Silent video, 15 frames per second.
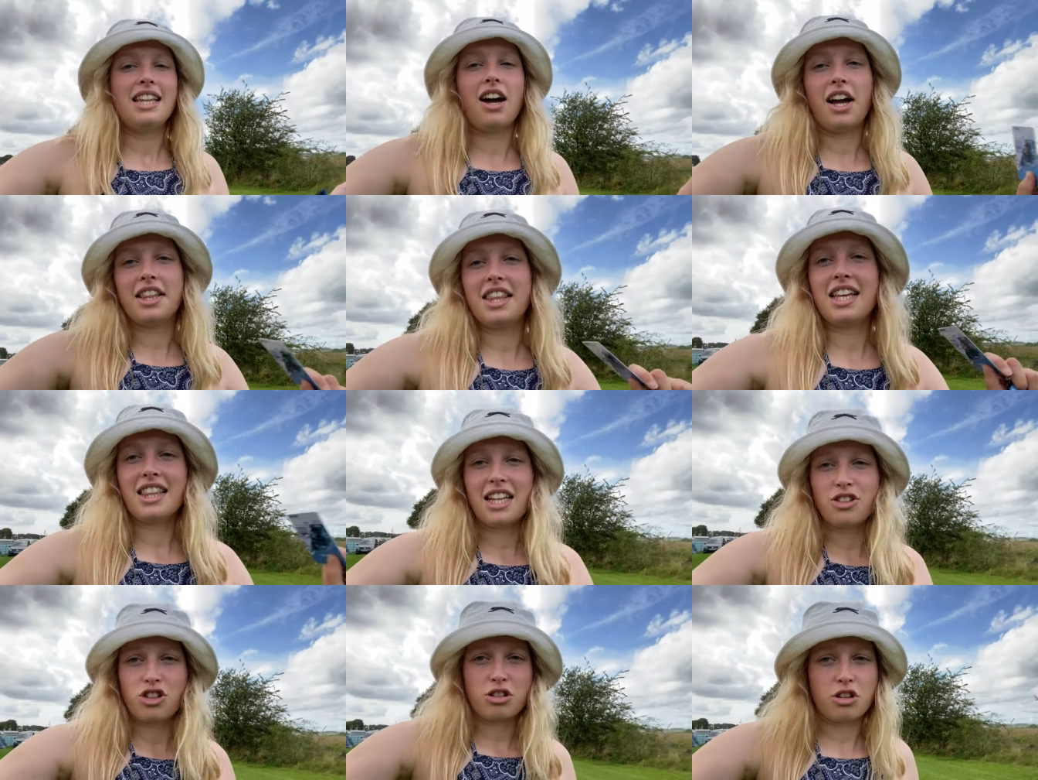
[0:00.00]
I think
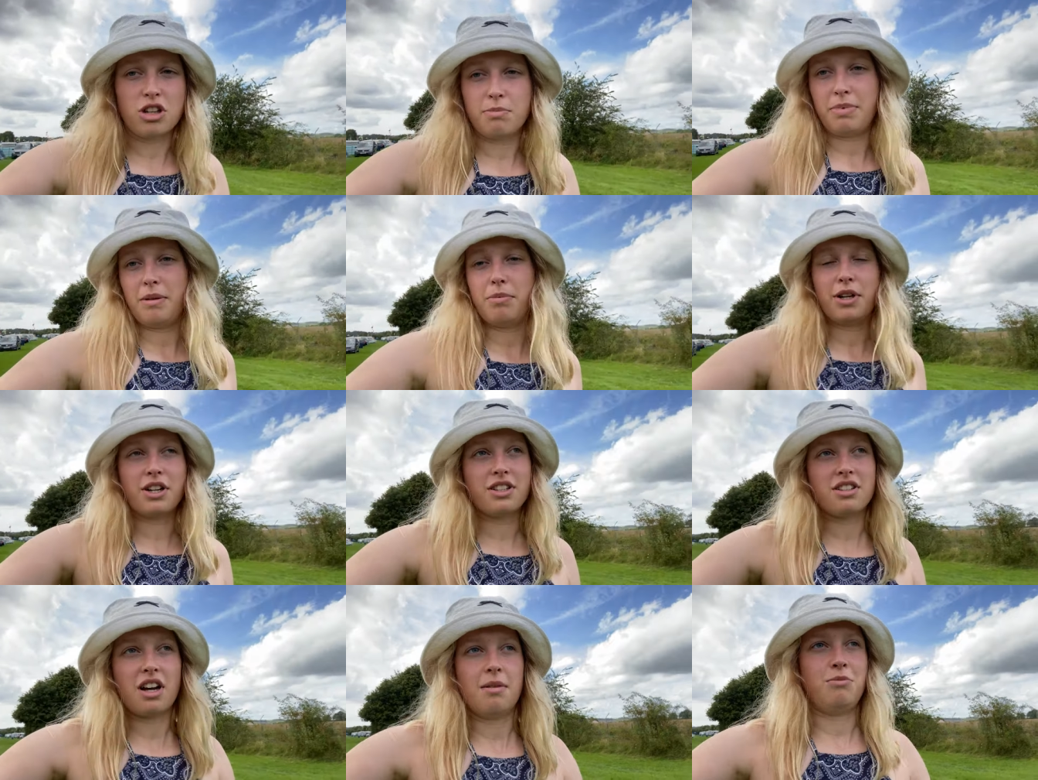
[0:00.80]
that just could be
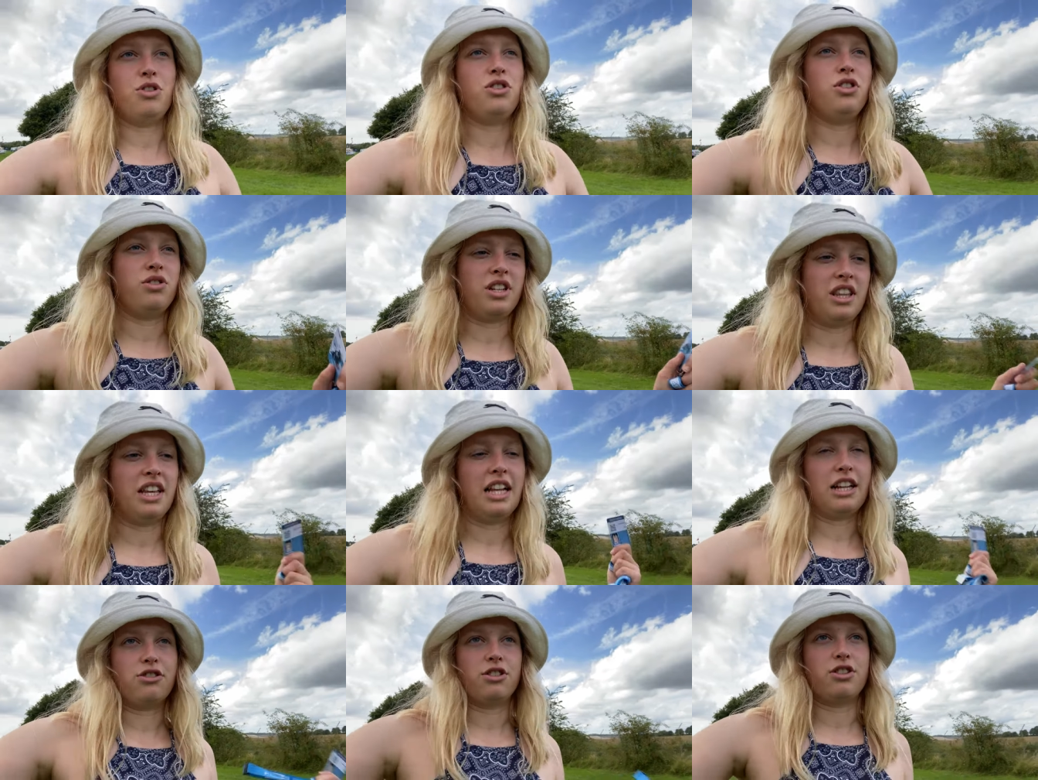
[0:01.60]
because I'm just using the
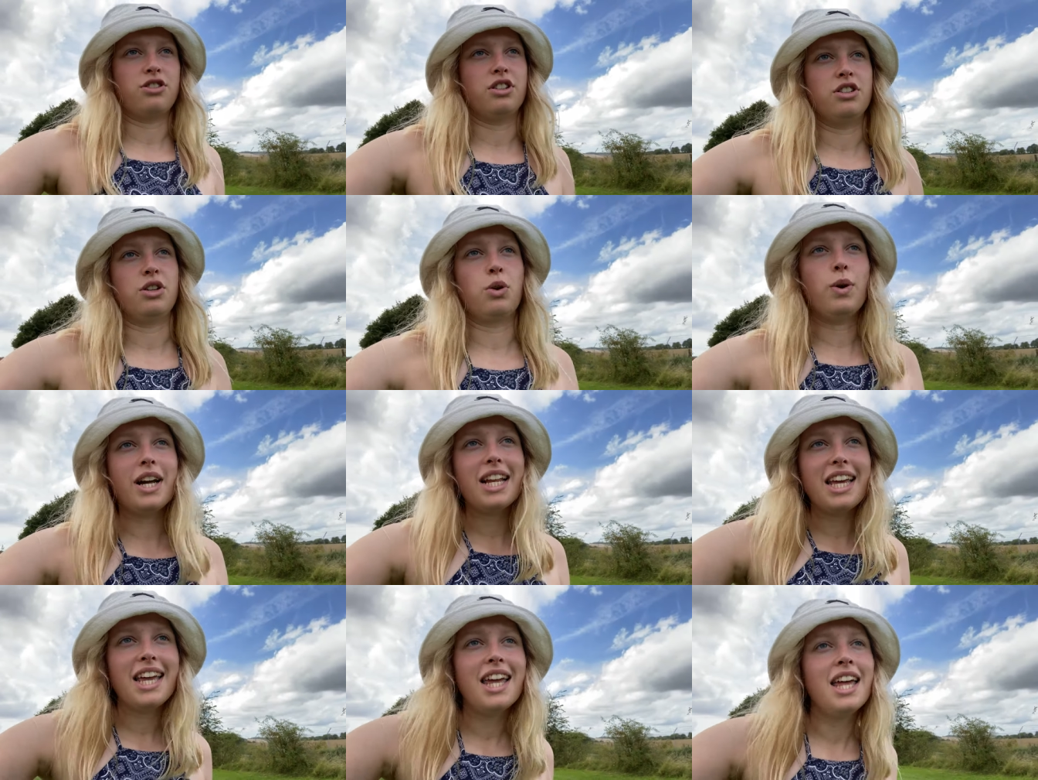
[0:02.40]
electronic shirt so
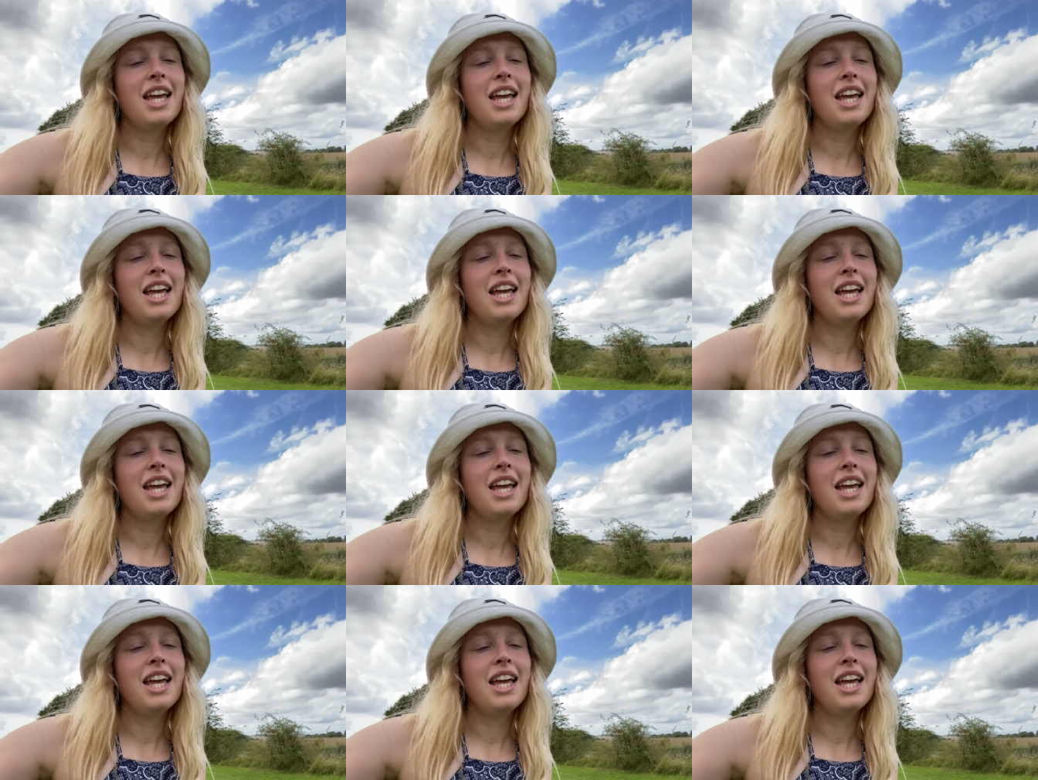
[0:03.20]
quickly.